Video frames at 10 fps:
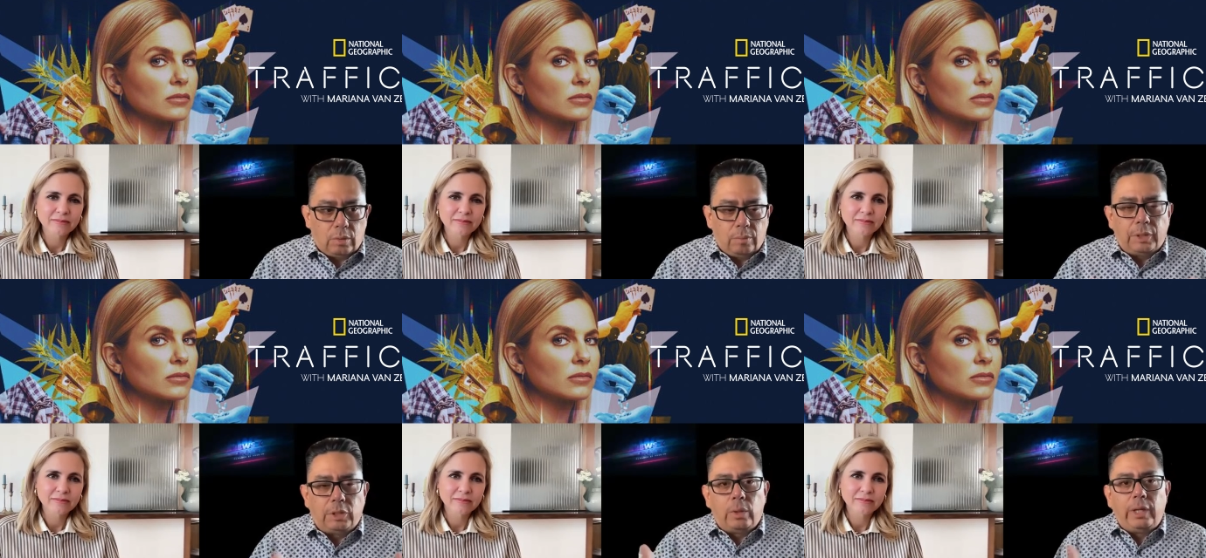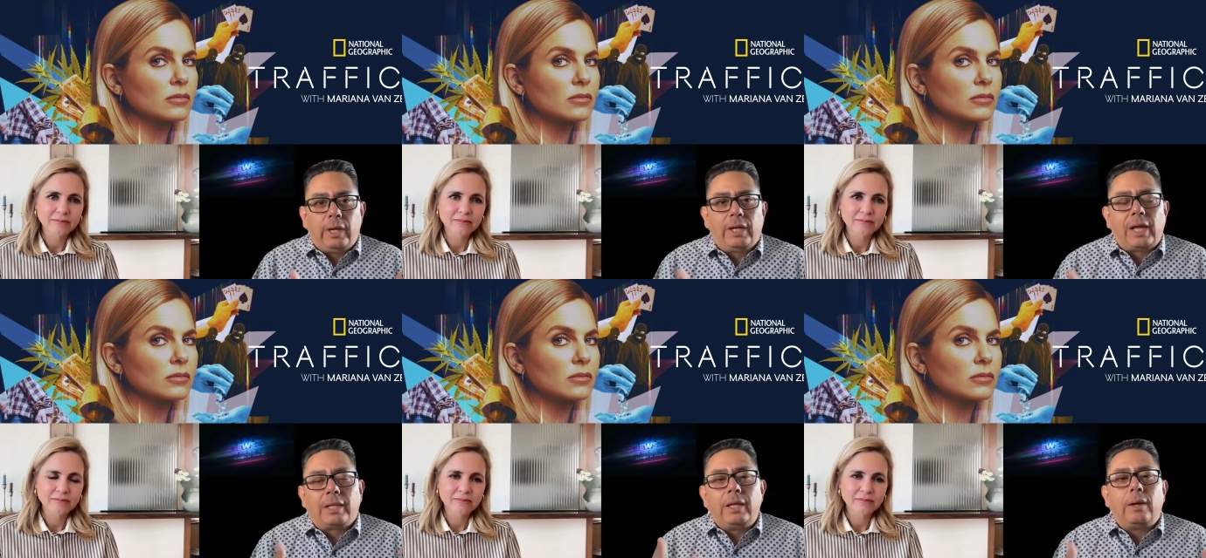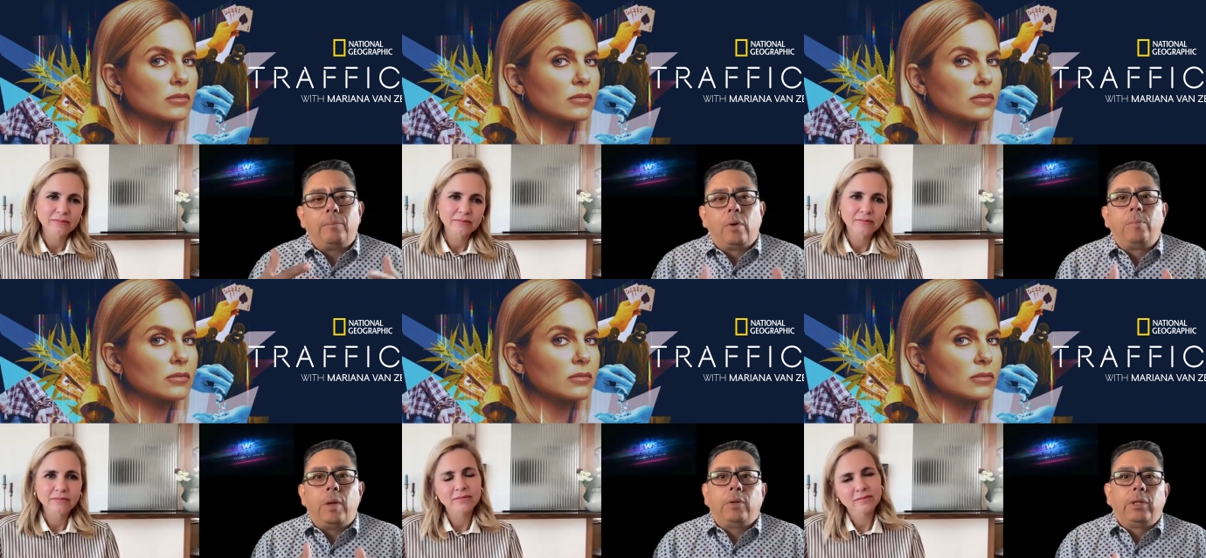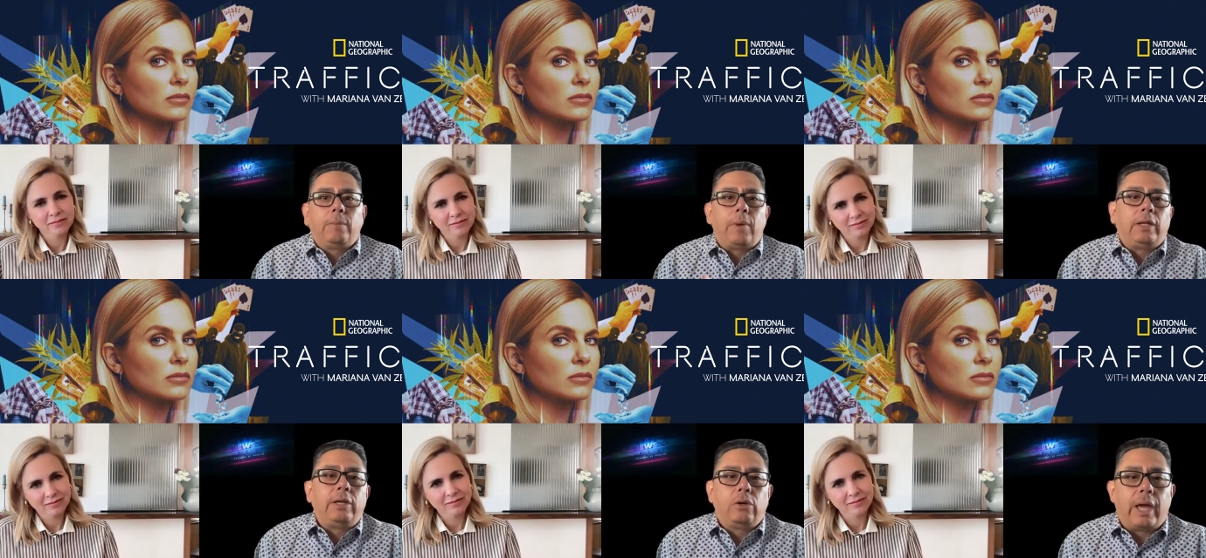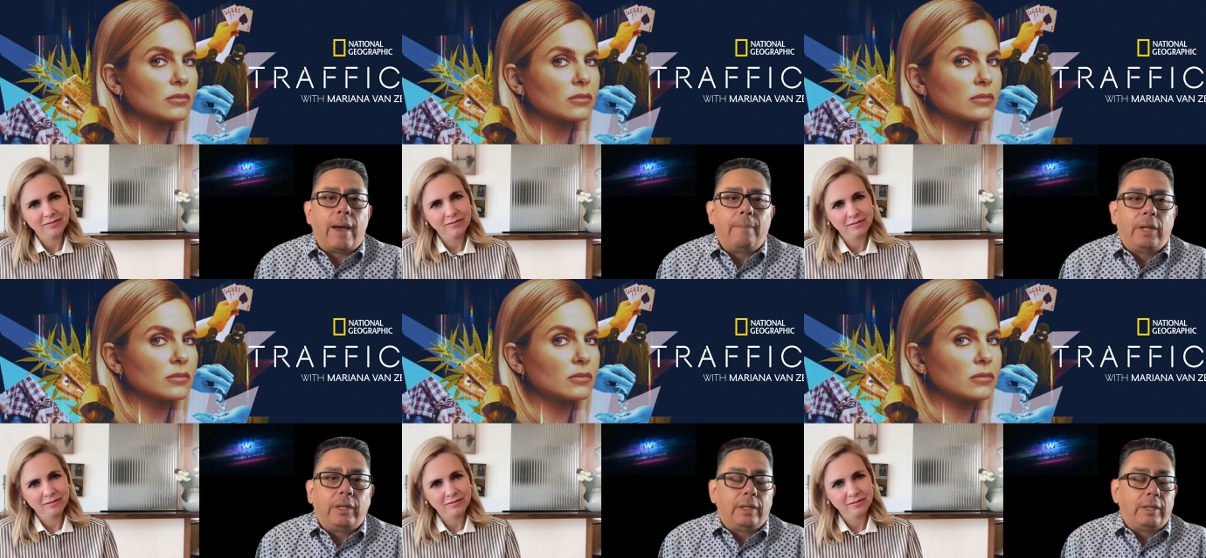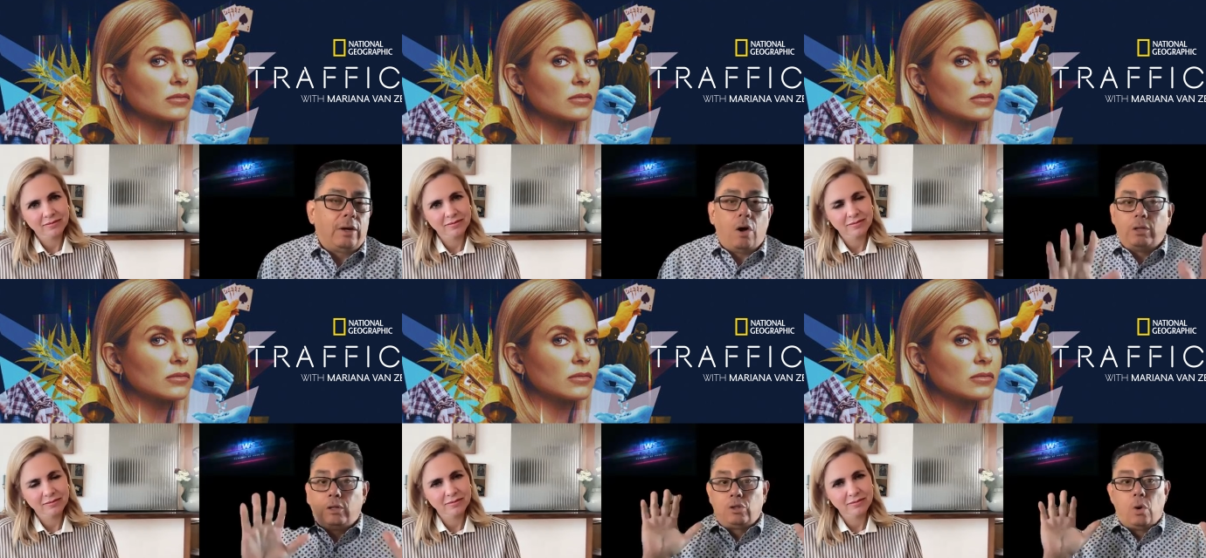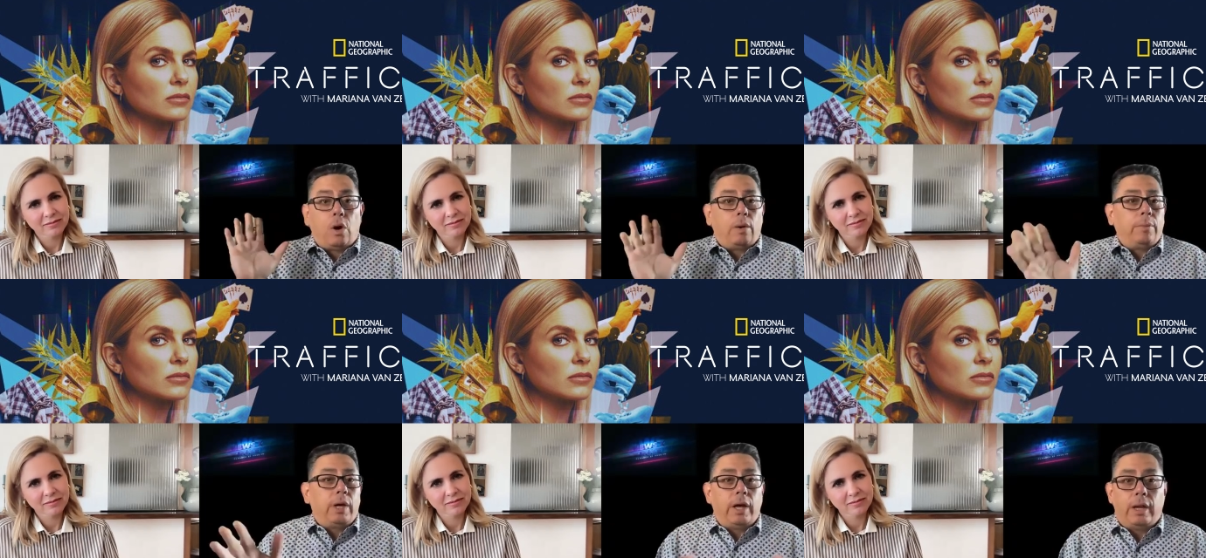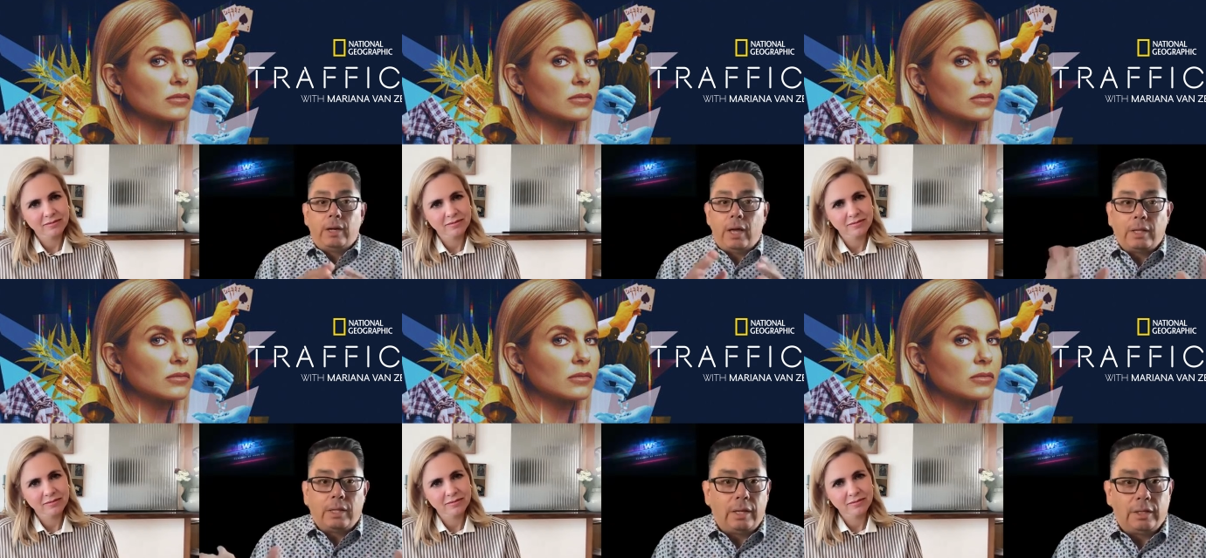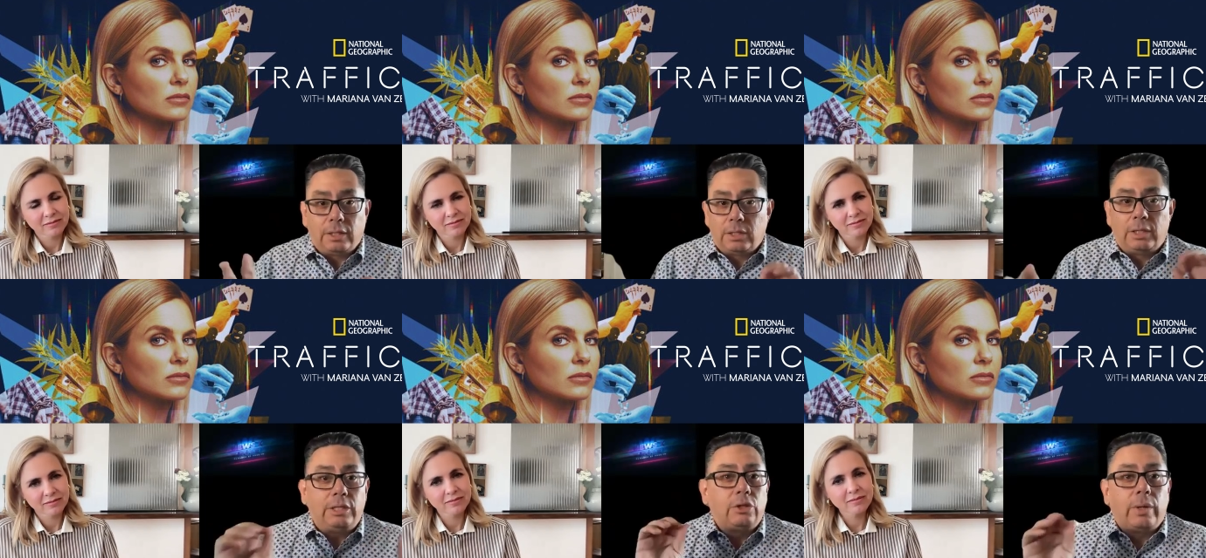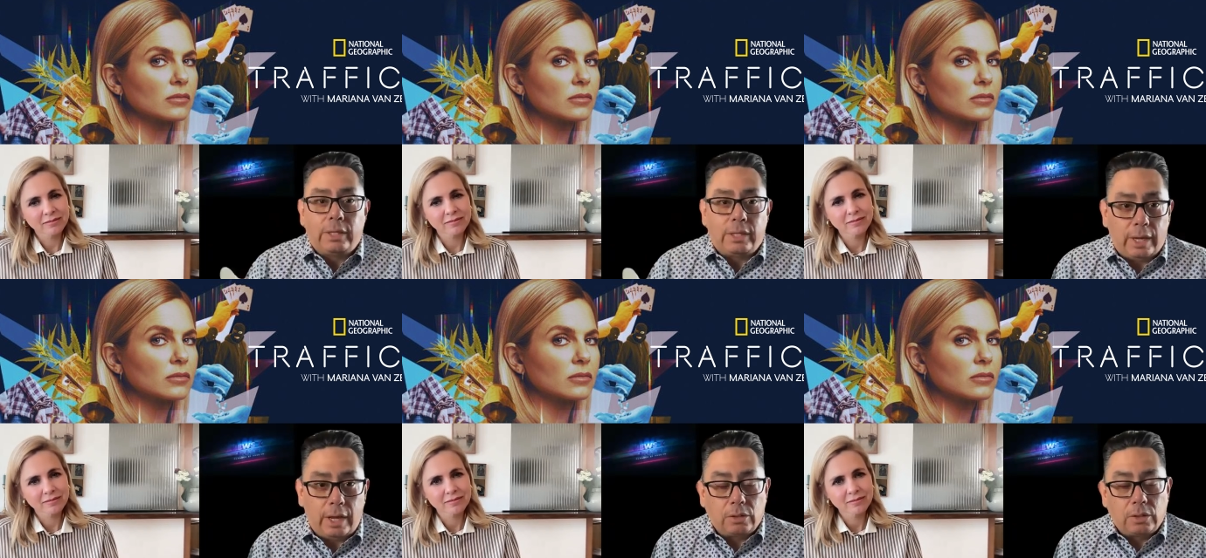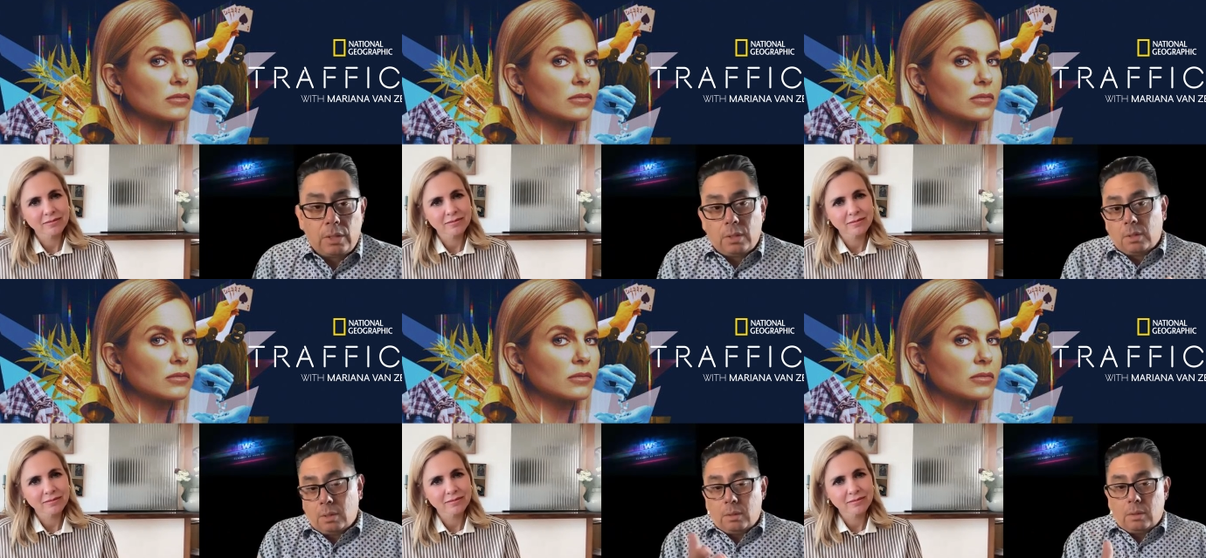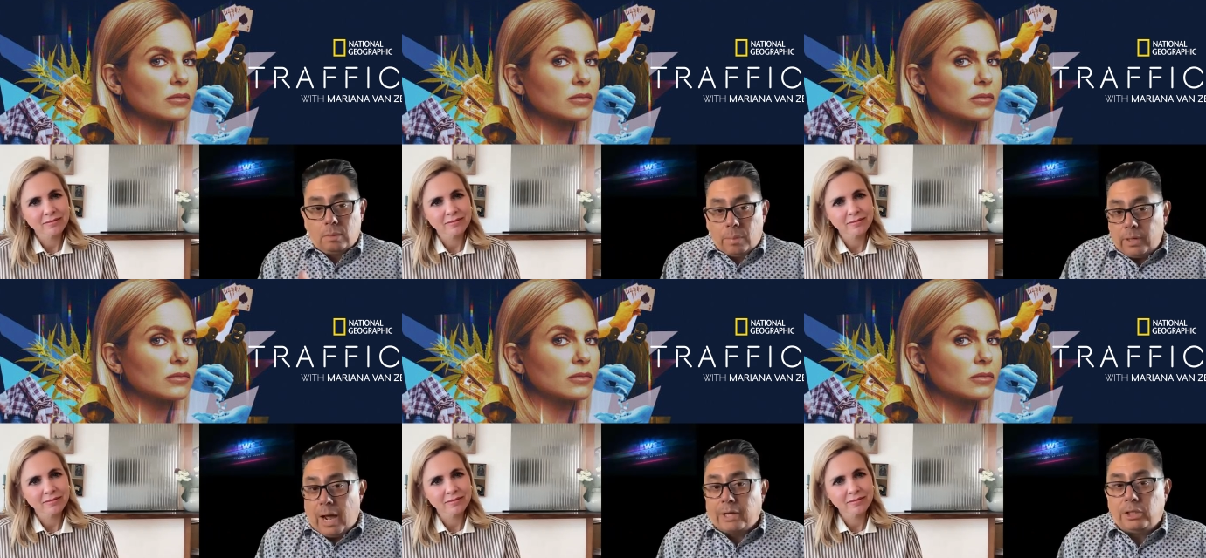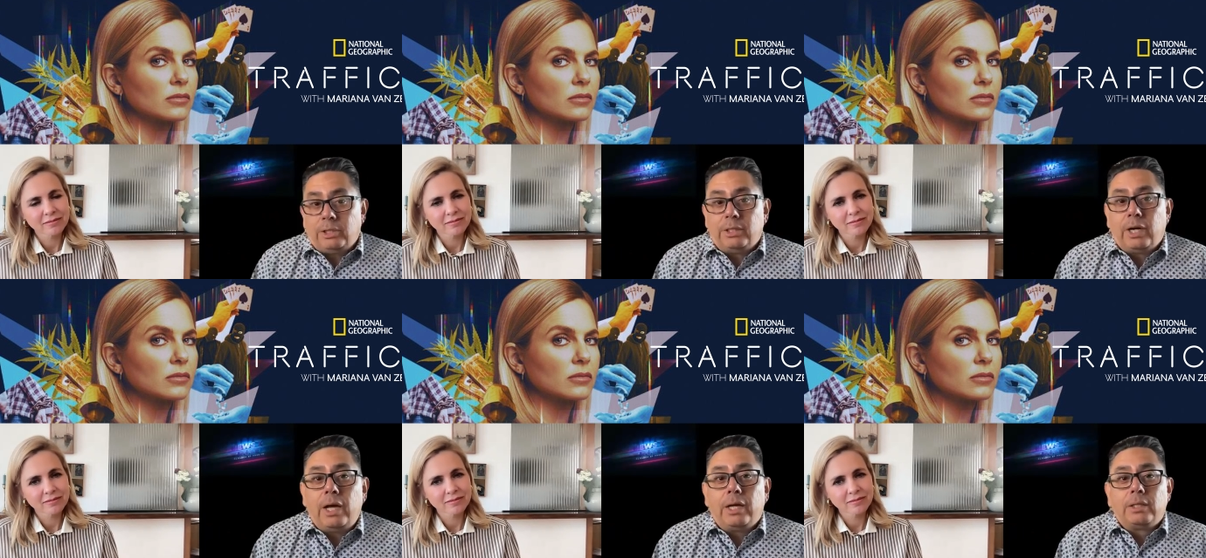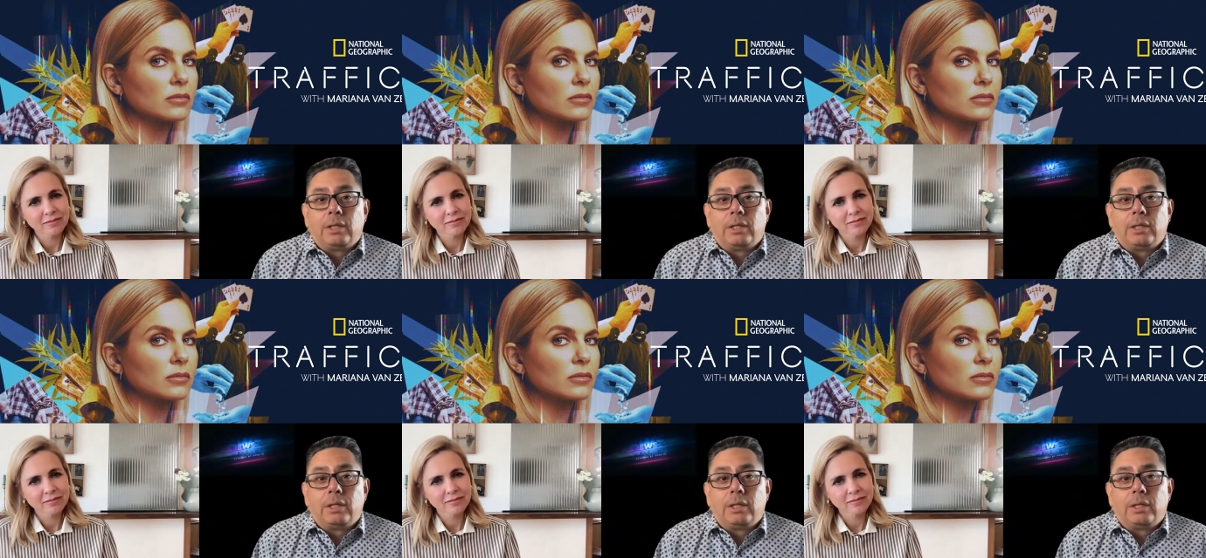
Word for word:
Speaker 1: between because I think when people think about legal gambling, they think, oh, there's no harm done, nothing, it doesn't lead to anything else but it actually does,